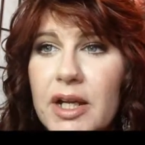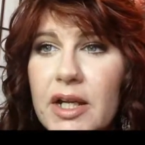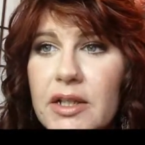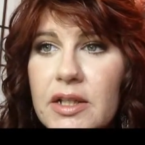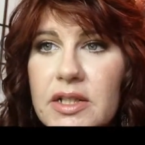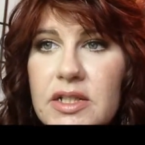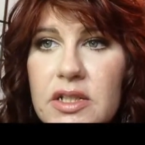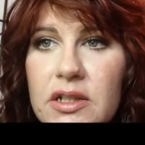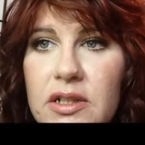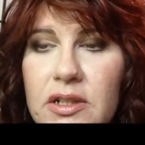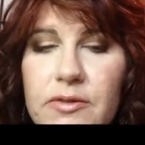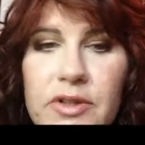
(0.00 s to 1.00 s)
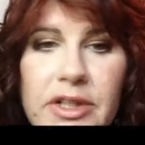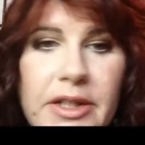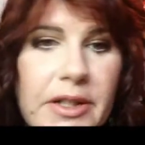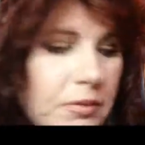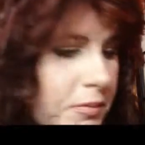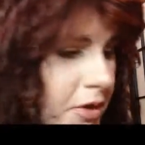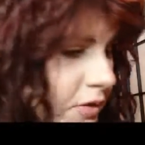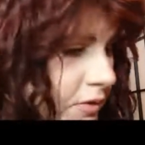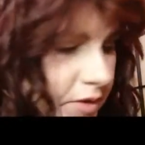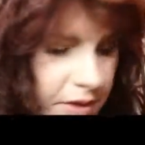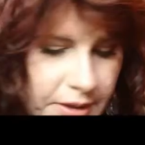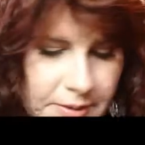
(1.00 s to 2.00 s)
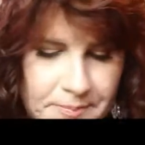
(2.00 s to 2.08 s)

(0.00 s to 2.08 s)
highlight's good enough right now. What do you think?